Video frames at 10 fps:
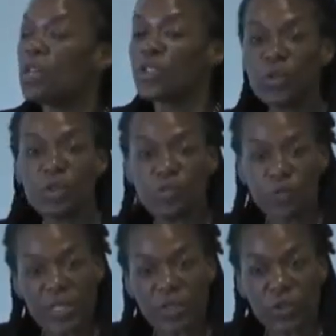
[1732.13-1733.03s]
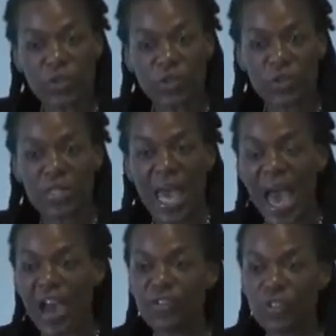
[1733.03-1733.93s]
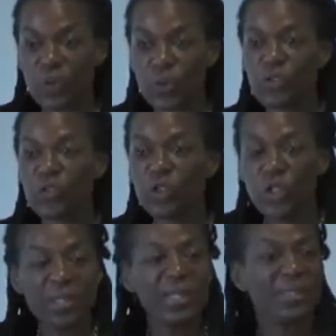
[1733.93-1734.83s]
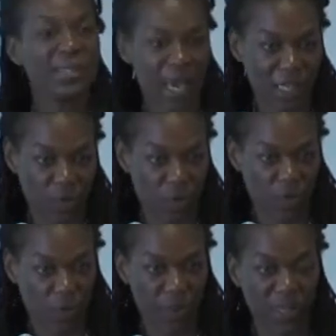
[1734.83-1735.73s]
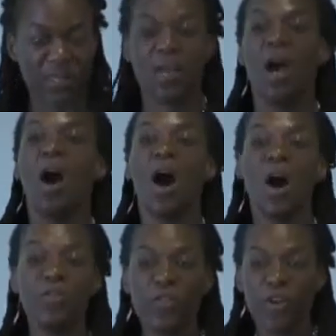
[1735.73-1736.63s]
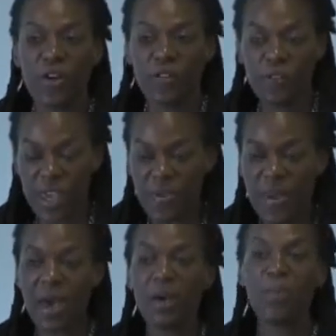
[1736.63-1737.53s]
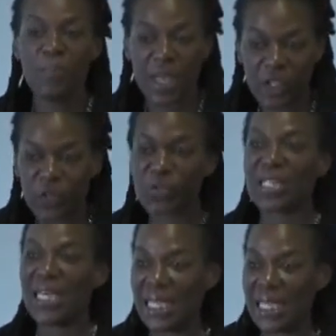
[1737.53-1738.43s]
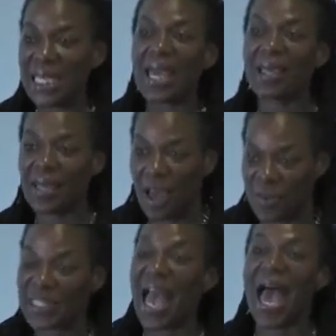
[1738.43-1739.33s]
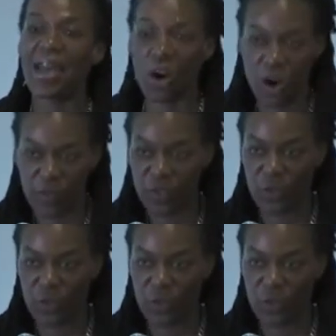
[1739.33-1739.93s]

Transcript: So these researchers afterwards looked at the test performance of female majors in economics at Harvard